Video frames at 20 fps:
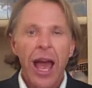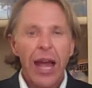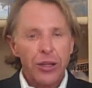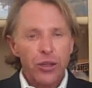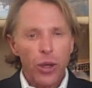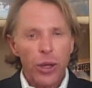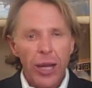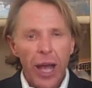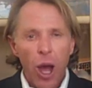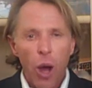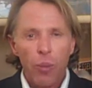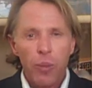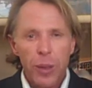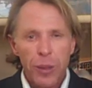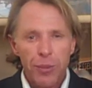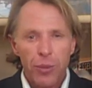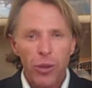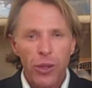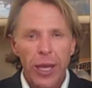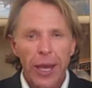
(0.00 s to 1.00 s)
I try to help
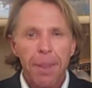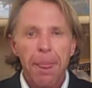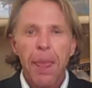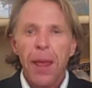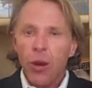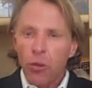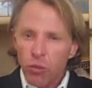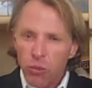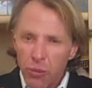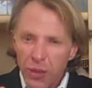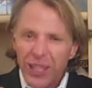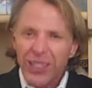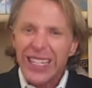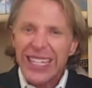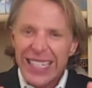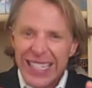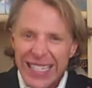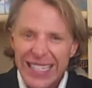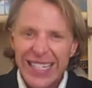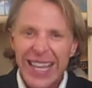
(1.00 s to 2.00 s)
people get
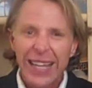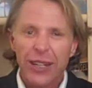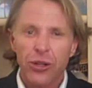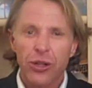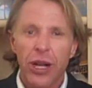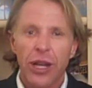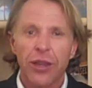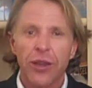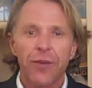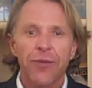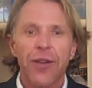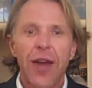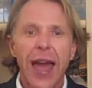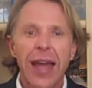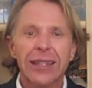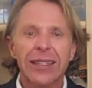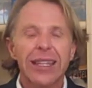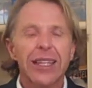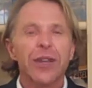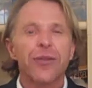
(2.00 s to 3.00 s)
really centered on the
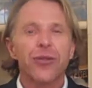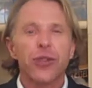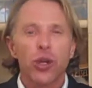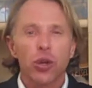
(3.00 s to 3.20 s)
fact that if